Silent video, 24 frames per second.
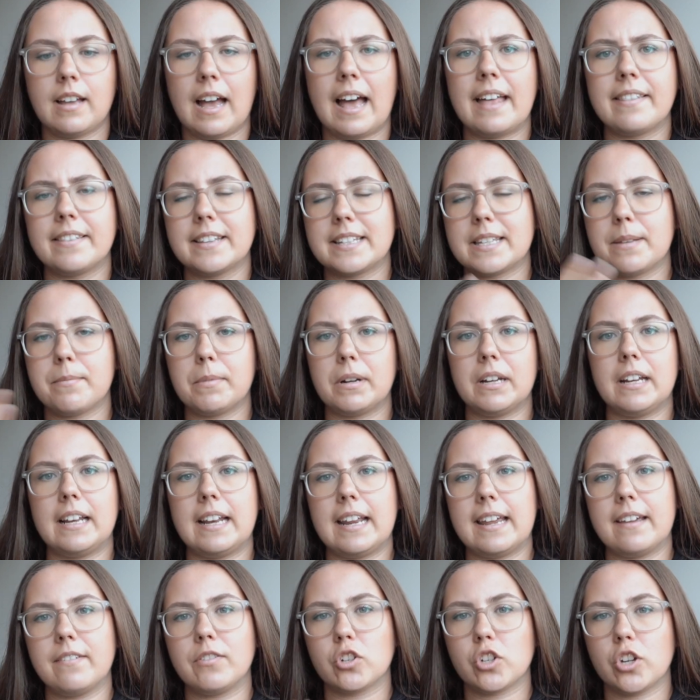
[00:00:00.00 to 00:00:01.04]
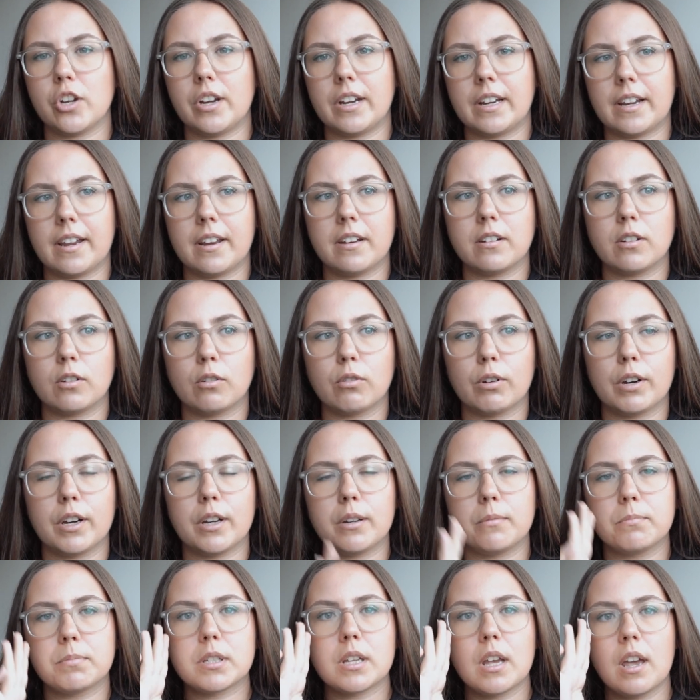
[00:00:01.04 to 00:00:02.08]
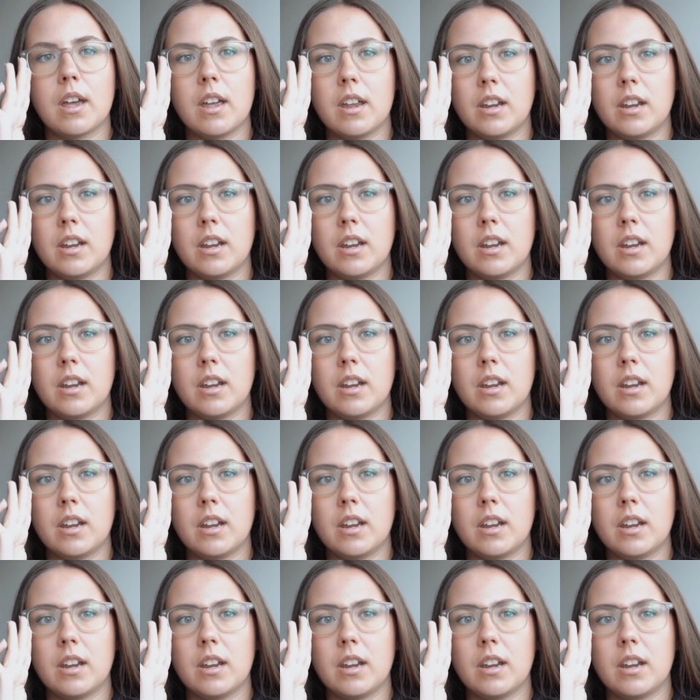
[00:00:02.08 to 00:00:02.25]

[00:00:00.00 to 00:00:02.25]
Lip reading: And similarly, if you're shooting in groups,